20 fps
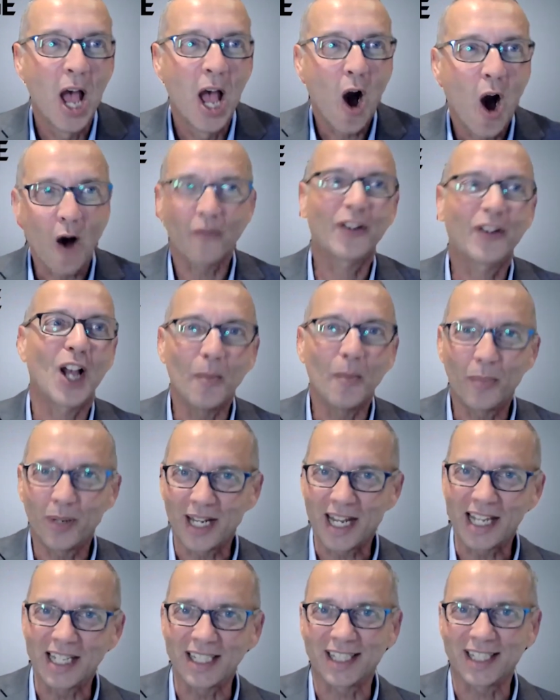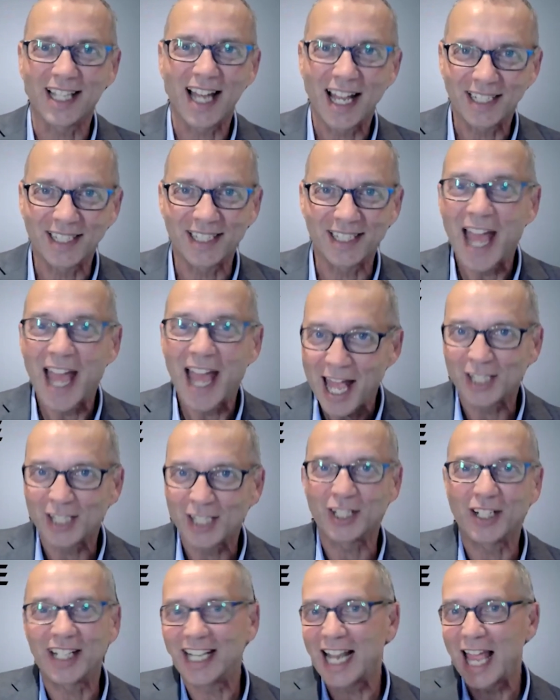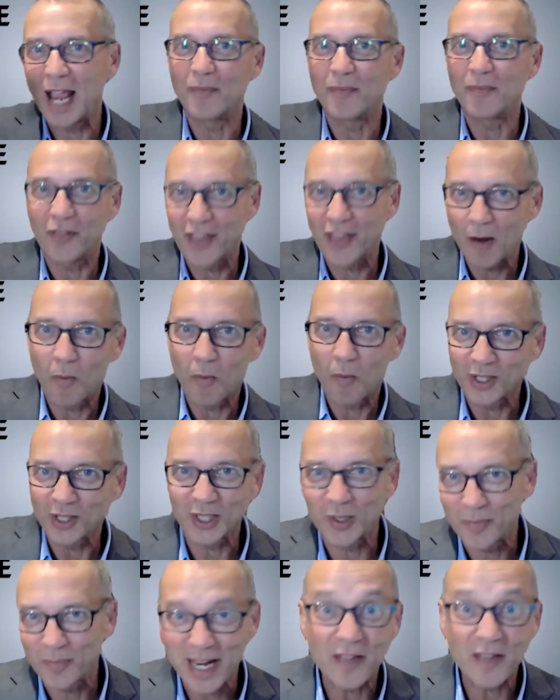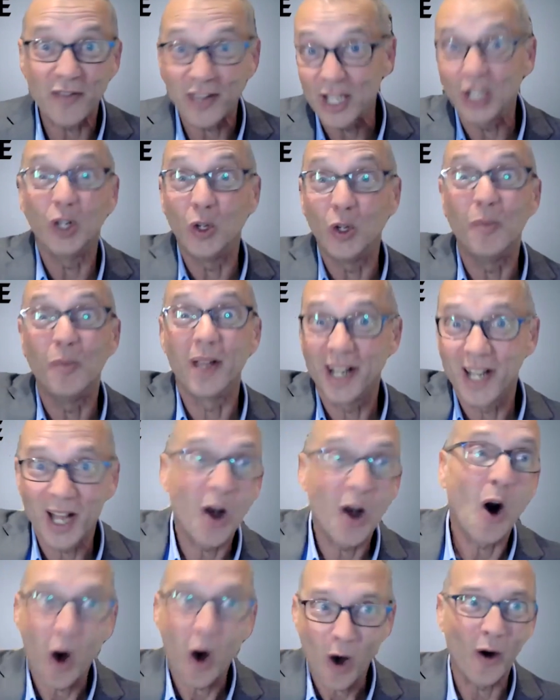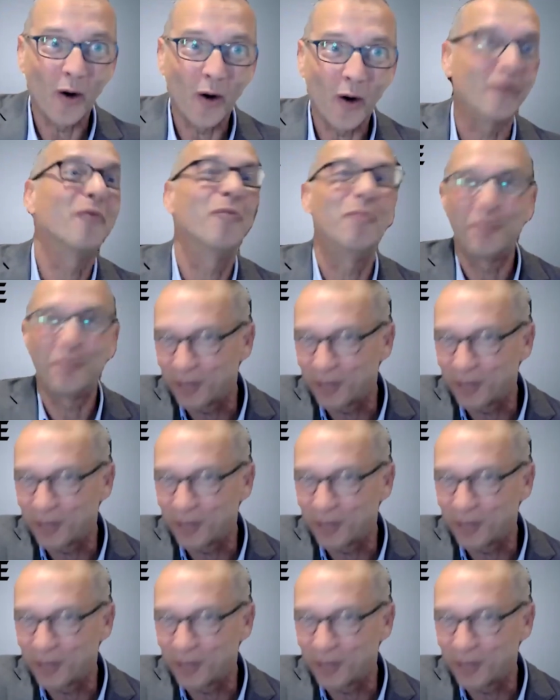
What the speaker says: of companies that dare to claim that they want to be the Illumina of